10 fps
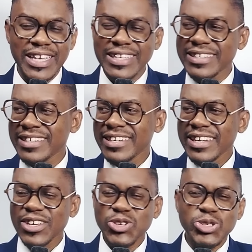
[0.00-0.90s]
Hey,
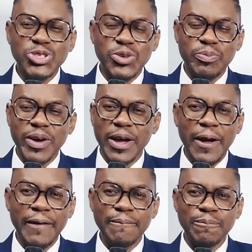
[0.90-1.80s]
YouTube
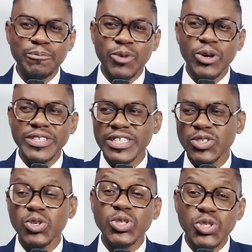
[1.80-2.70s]

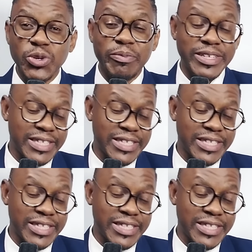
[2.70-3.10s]
content consumers.